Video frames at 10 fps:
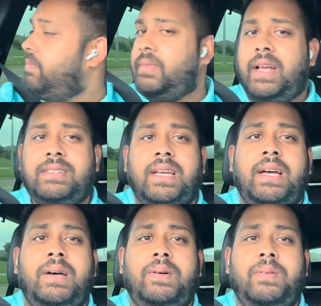that's
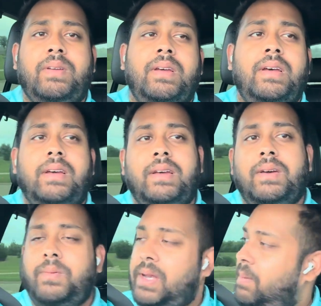how
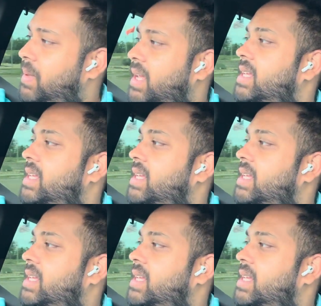wedding planning